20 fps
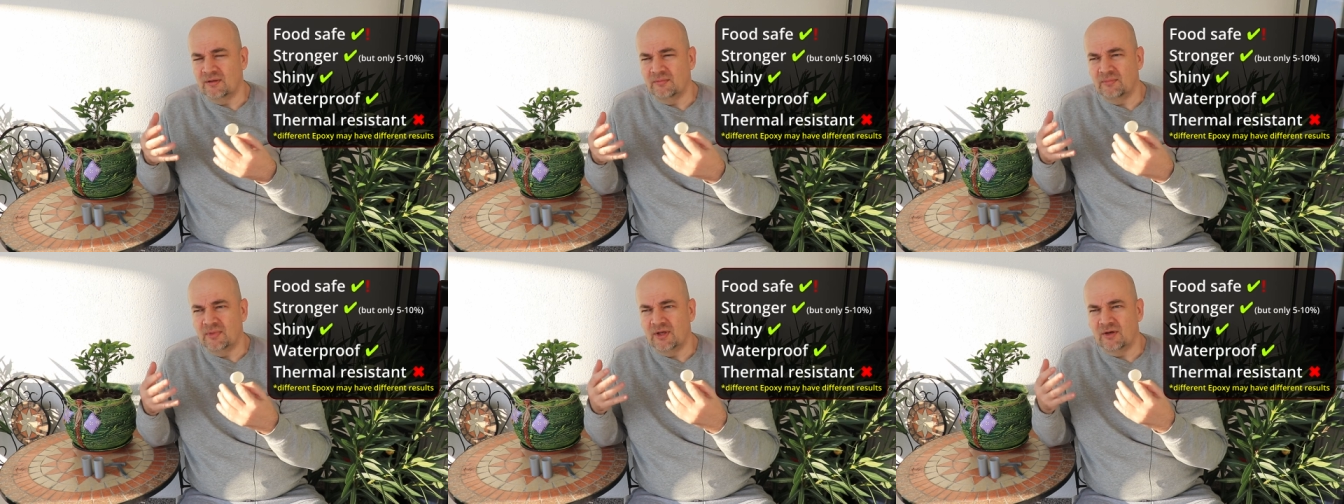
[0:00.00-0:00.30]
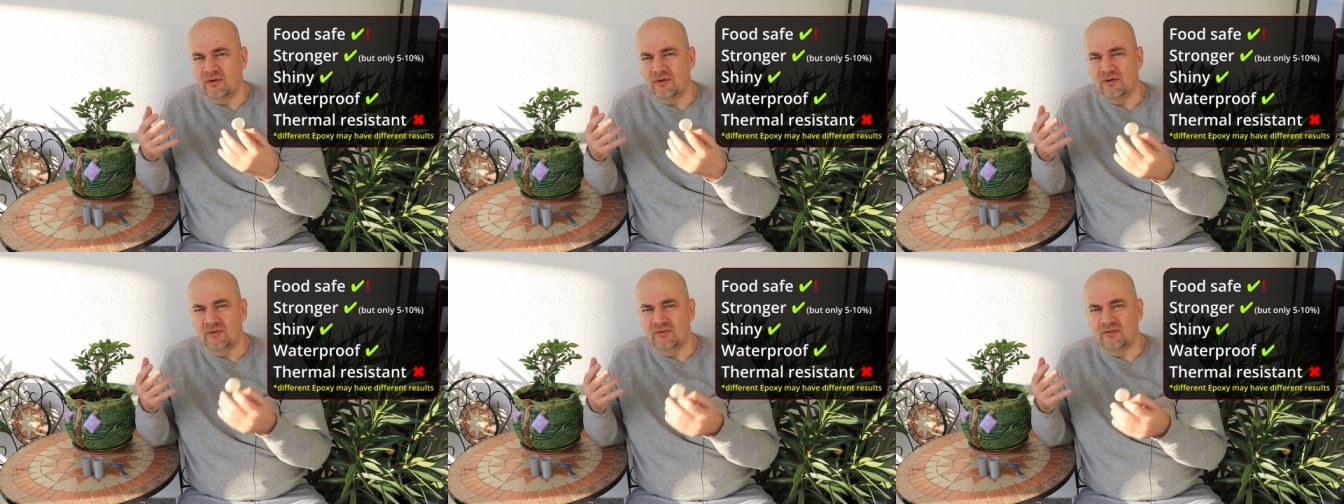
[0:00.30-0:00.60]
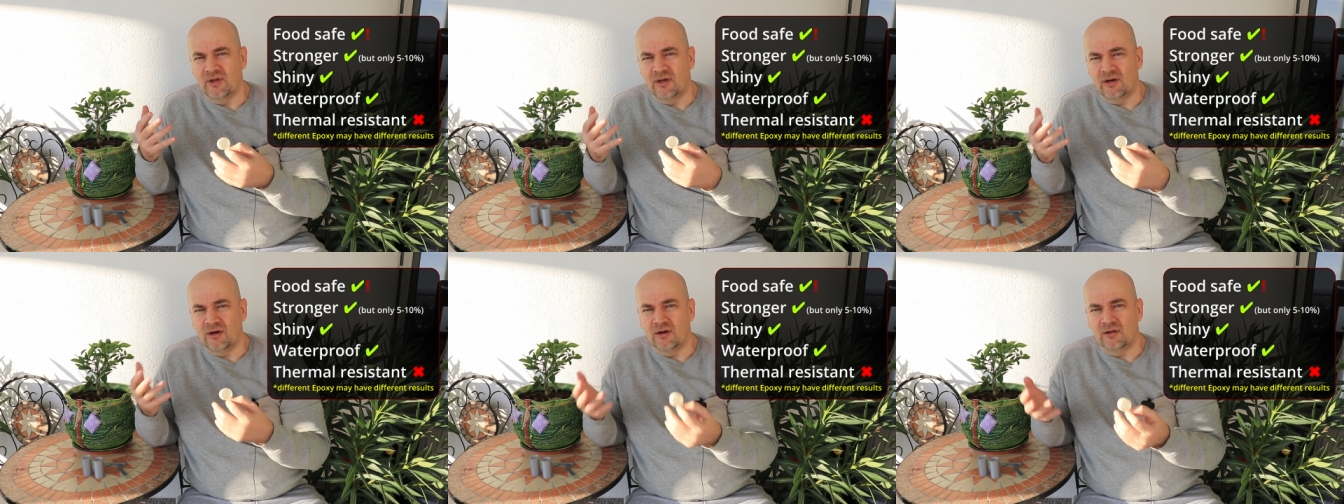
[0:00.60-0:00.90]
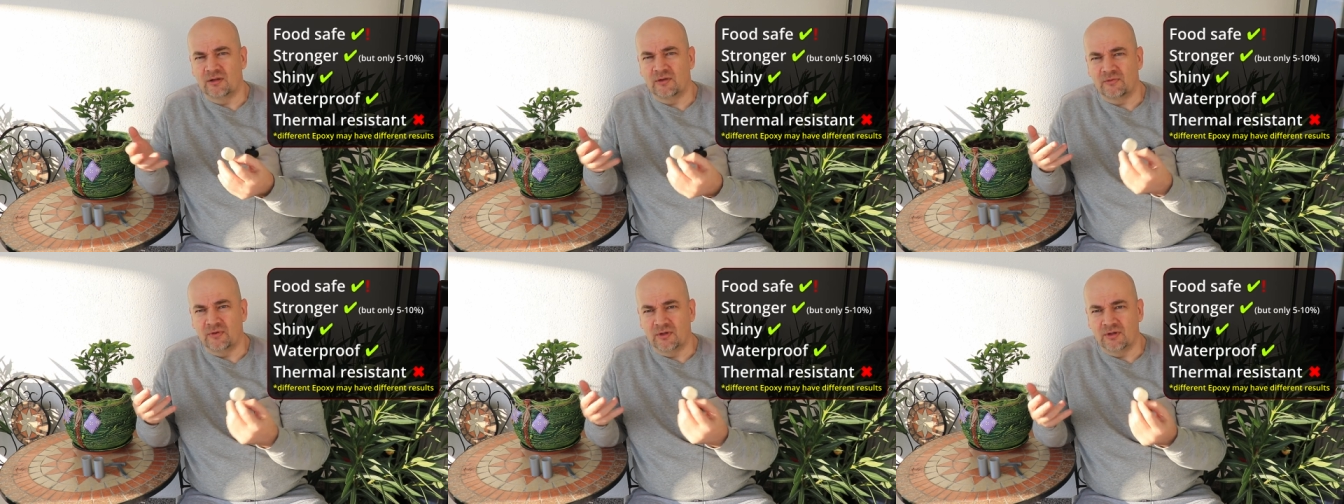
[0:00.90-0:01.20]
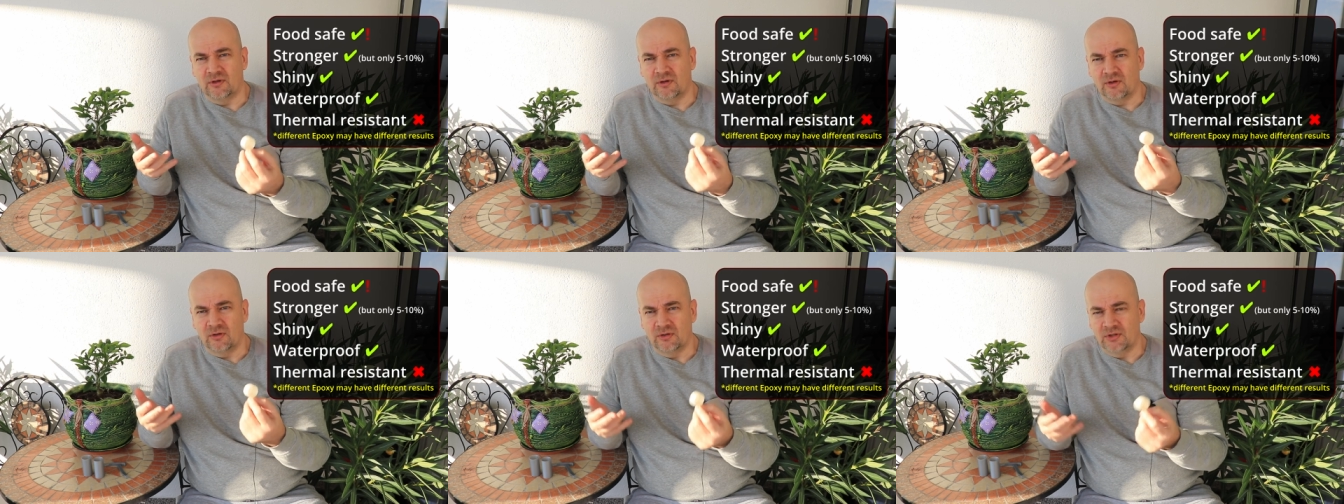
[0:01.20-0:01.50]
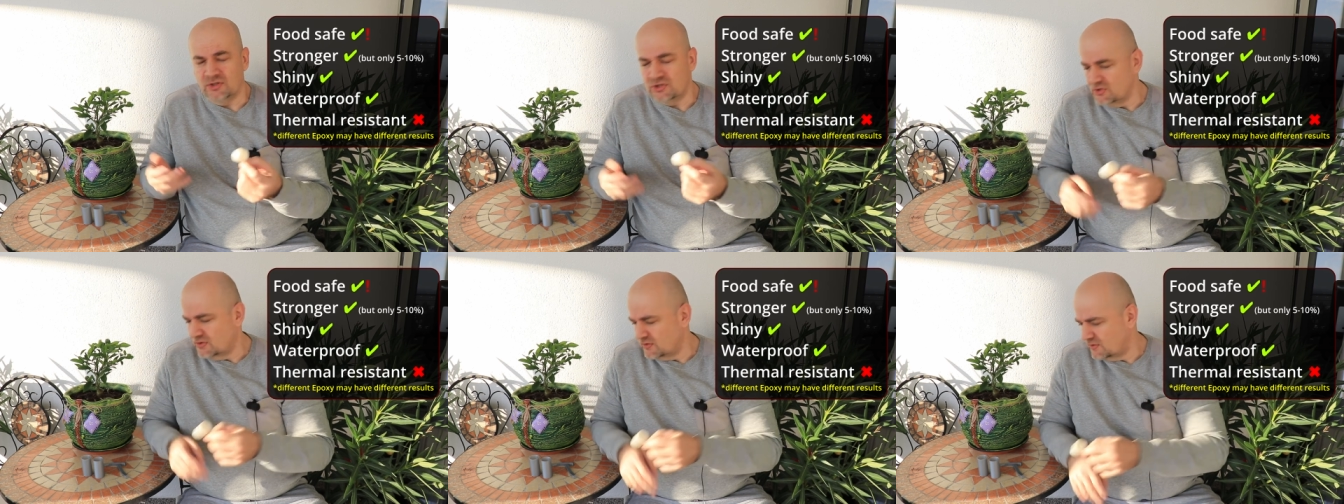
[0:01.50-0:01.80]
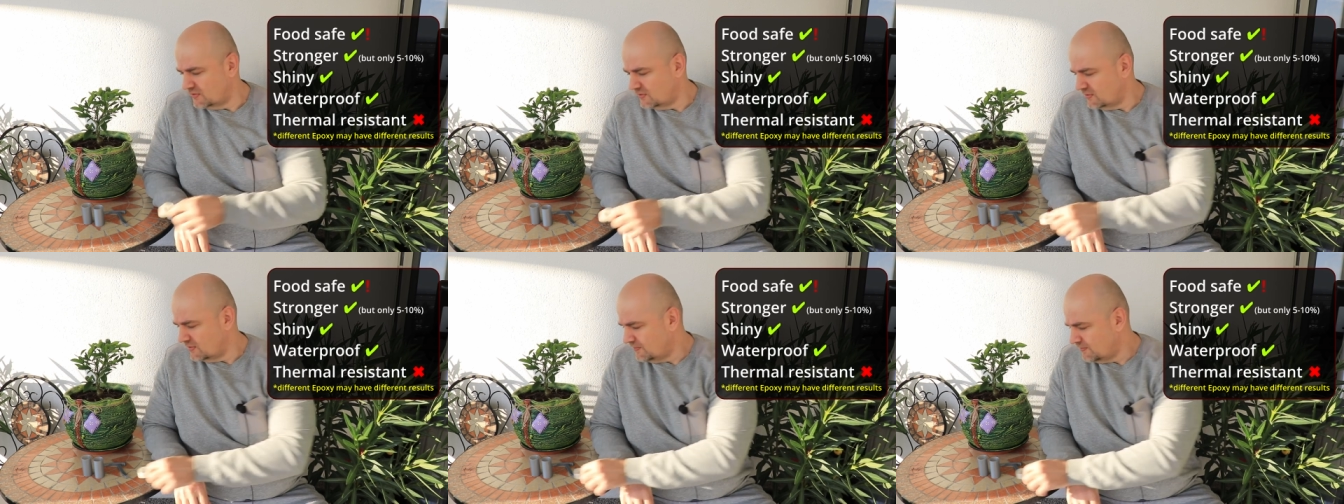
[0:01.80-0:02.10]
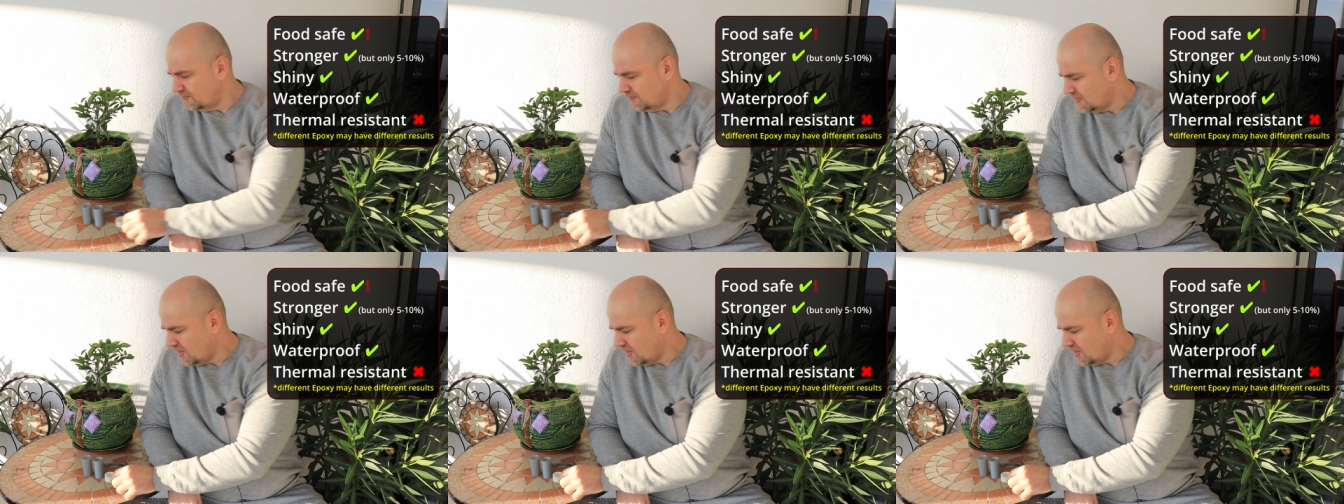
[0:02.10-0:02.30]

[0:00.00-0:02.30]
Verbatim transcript: because there are a lot of other conditions